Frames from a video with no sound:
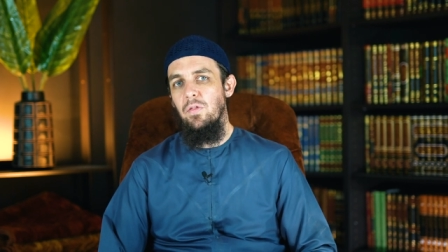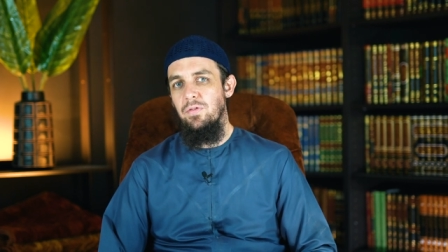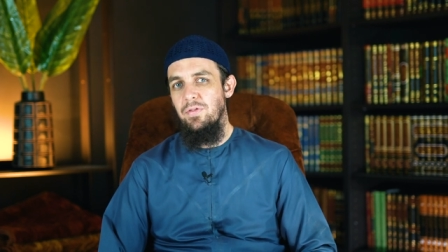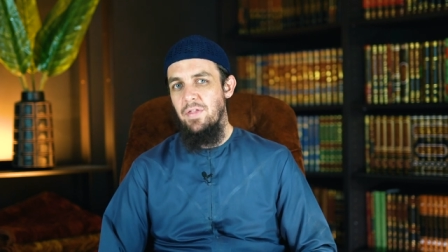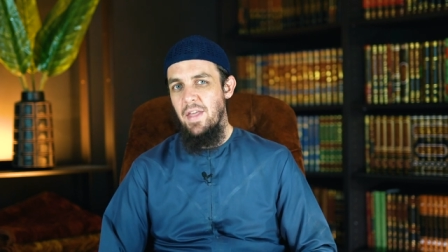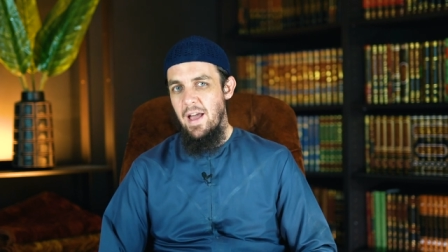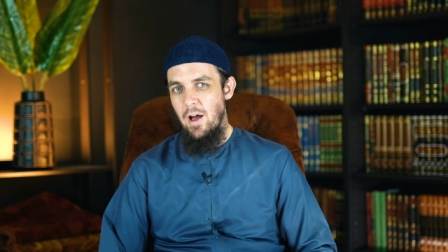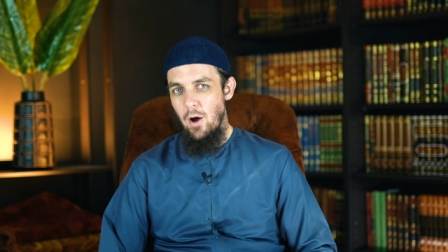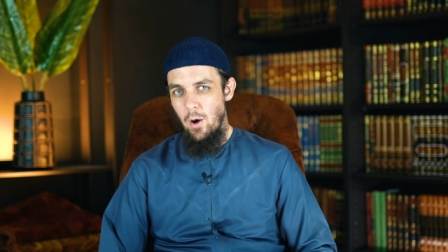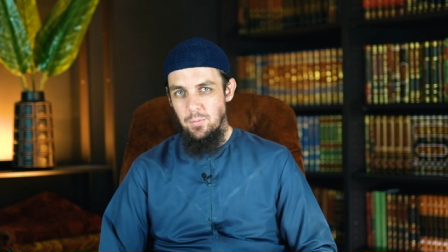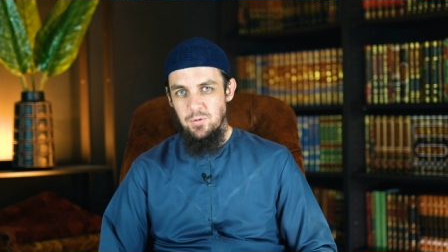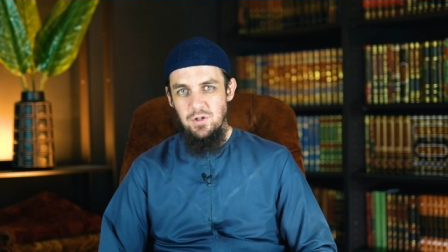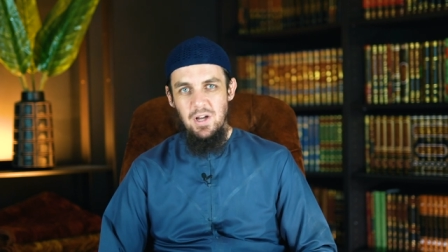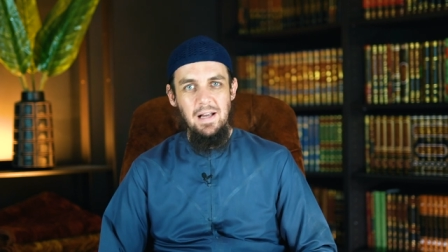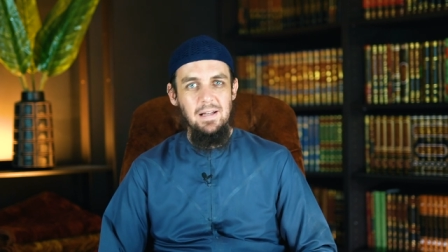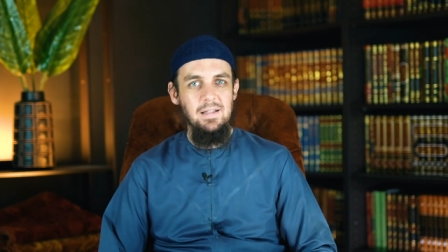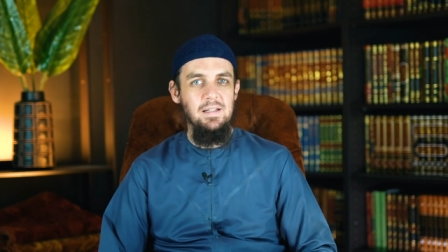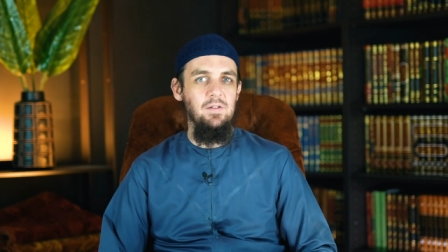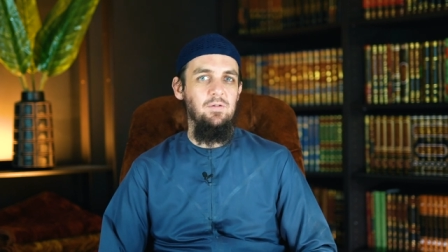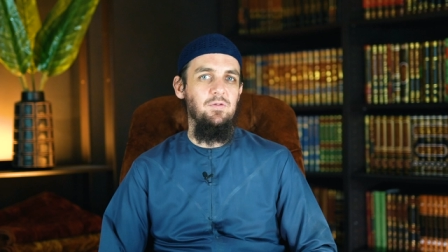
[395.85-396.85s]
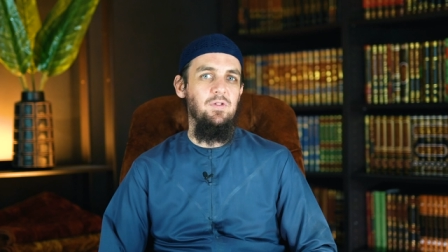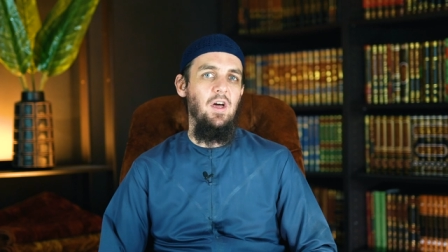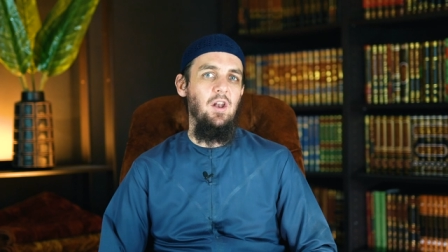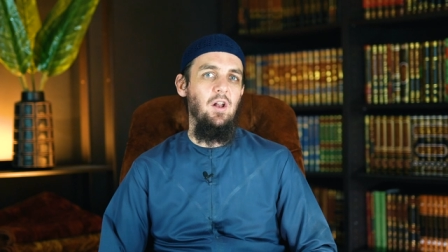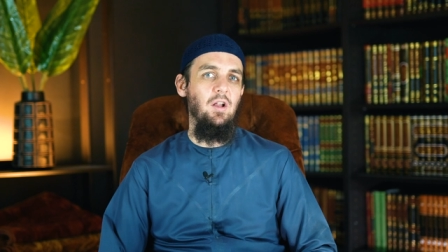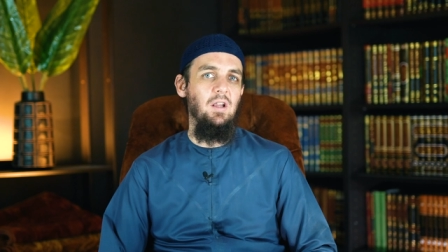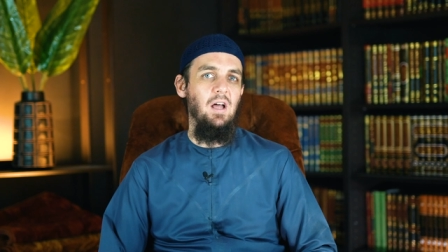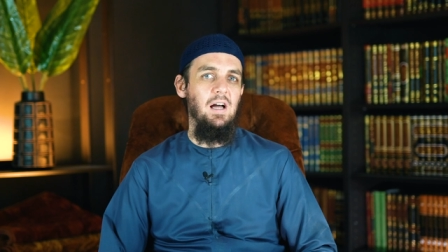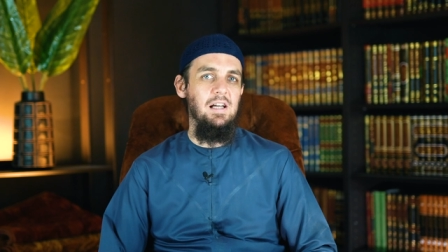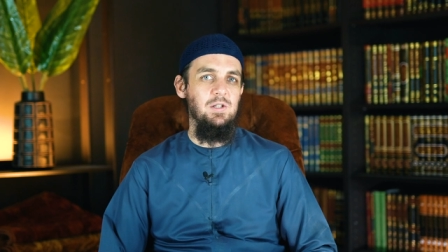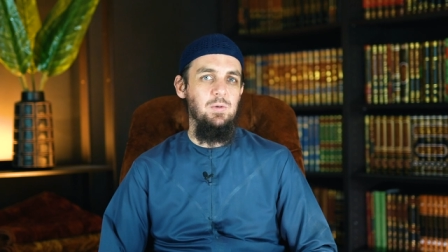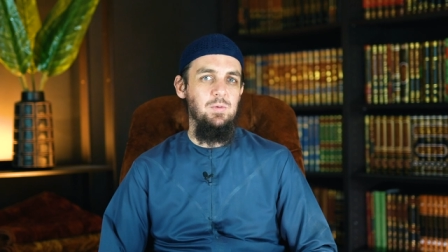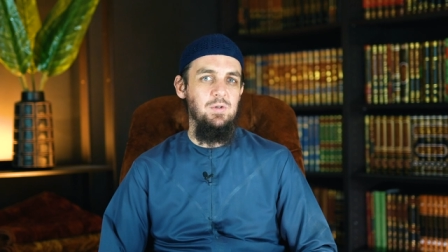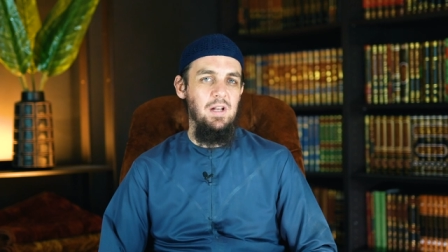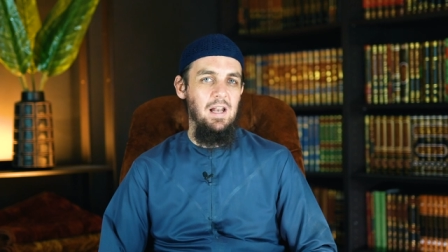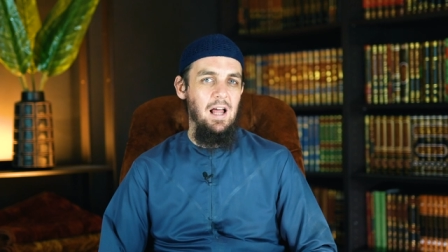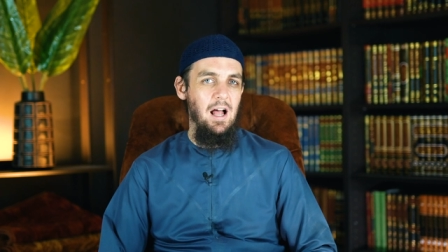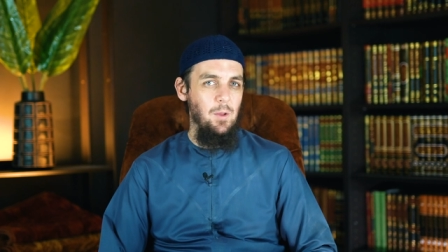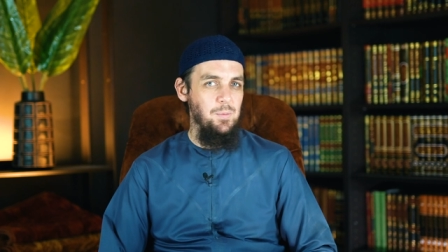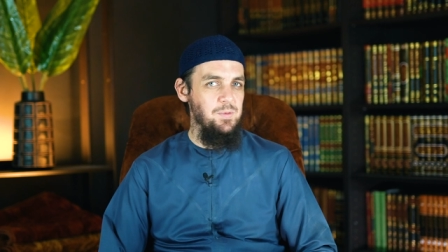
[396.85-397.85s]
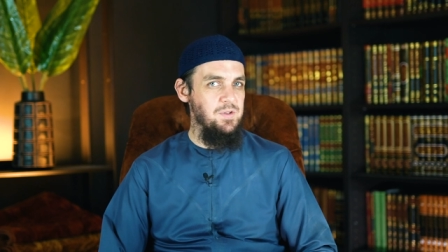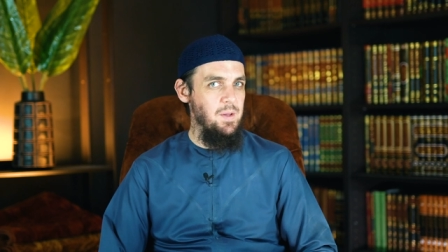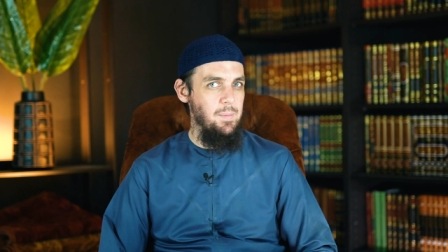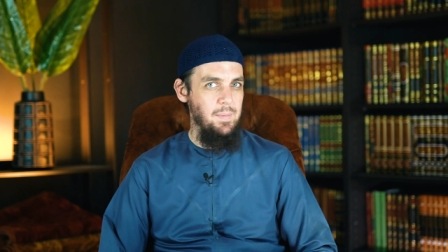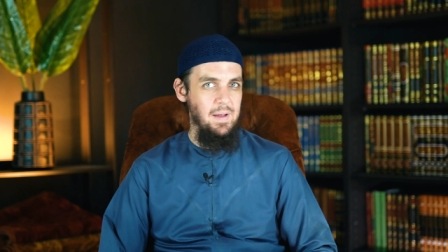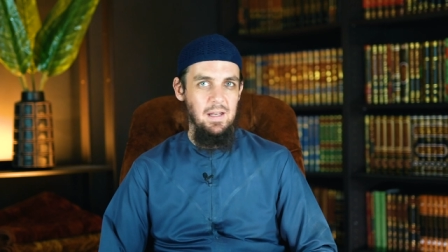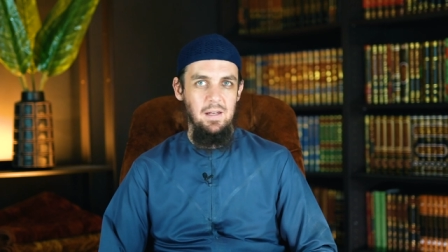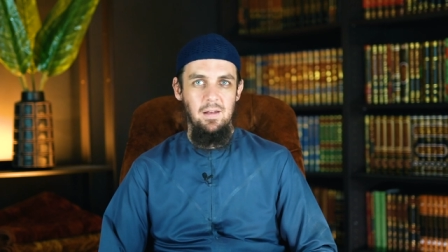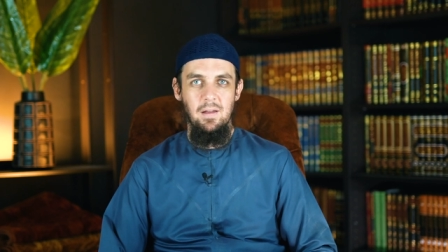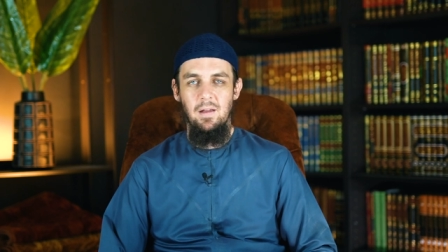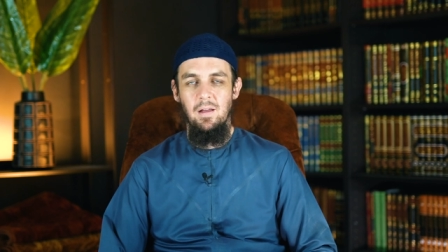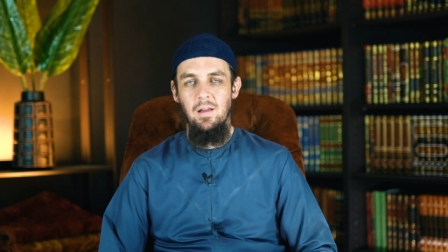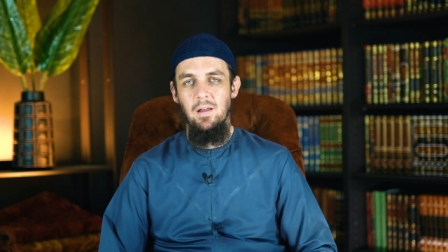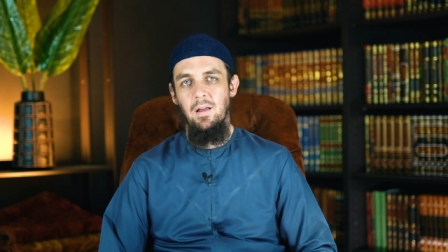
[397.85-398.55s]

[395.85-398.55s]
their objective that Allah helps them in.